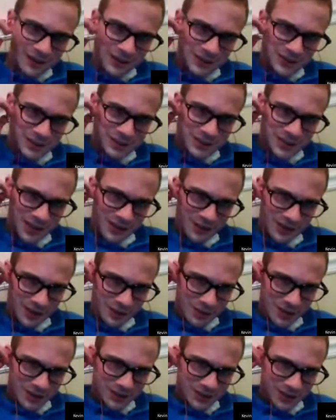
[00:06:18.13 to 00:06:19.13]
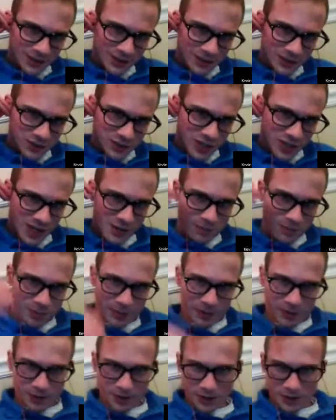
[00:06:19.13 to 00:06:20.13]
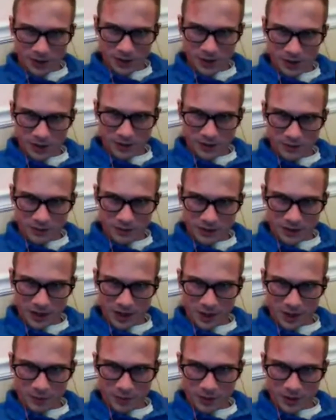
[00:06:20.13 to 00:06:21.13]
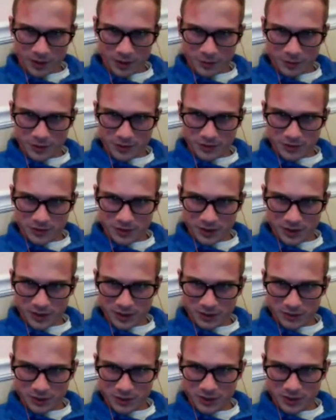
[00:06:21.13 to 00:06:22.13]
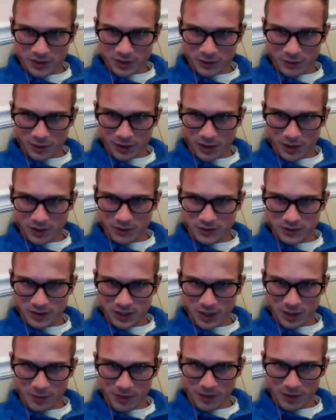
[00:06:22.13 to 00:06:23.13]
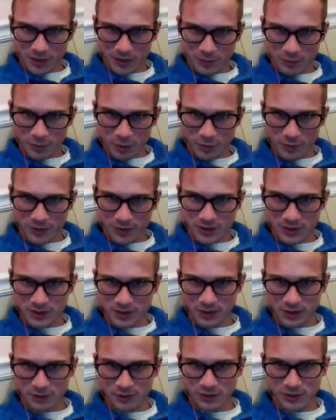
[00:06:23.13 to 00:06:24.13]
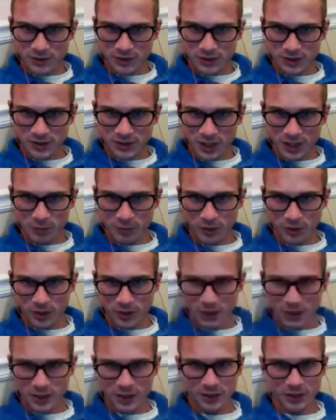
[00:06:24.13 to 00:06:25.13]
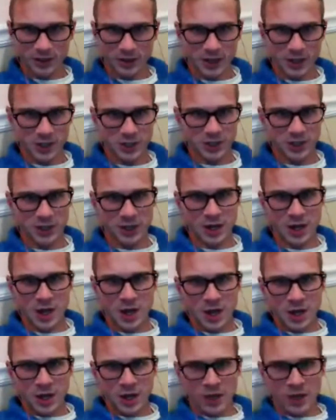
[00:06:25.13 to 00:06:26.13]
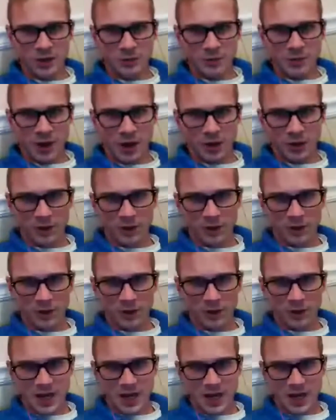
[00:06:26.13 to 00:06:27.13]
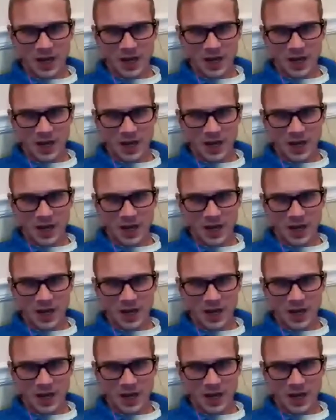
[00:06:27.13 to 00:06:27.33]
Question 7. Based on the shape of the scatter plot reproduced in the last question, what can you say about the appropriateness of using sample linear regression to model these data?